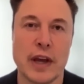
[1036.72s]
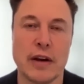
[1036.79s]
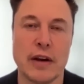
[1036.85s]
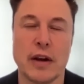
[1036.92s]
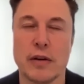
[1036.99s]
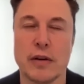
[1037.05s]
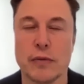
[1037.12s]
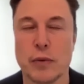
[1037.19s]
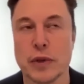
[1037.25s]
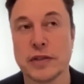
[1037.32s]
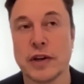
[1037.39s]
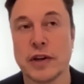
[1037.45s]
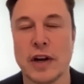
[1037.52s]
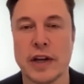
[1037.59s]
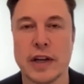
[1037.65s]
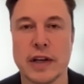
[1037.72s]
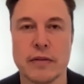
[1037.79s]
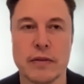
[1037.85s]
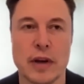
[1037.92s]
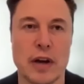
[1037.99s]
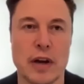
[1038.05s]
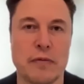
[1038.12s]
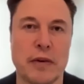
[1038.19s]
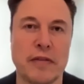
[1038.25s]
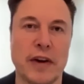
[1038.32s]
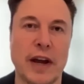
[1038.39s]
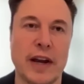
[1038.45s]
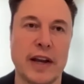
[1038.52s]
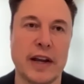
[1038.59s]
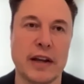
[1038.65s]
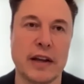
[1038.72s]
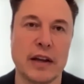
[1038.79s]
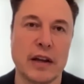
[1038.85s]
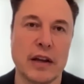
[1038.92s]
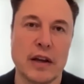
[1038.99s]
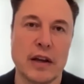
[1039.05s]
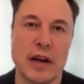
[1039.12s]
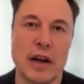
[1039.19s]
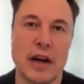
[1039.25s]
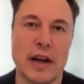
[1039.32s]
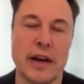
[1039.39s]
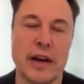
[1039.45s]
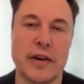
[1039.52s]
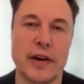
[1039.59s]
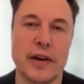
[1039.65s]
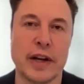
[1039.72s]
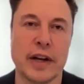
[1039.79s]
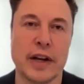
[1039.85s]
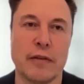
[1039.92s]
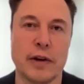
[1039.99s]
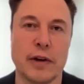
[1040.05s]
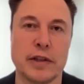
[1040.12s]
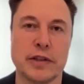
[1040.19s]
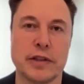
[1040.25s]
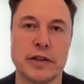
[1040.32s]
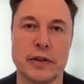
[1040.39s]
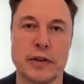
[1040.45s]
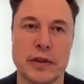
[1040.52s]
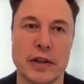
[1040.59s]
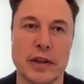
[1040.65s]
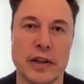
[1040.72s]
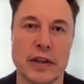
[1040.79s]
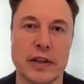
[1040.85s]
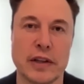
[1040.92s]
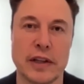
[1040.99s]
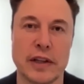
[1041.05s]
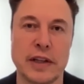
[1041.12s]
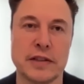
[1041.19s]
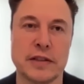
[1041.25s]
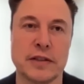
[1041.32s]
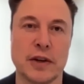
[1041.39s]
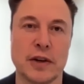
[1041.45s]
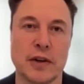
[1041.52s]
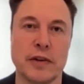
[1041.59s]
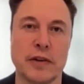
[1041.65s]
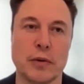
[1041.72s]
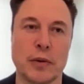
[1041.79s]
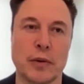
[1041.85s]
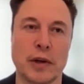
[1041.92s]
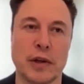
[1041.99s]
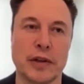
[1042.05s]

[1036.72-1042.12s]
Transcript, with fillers: and, and with Starlink uh, providing uh, internet coverage to the, the least served in the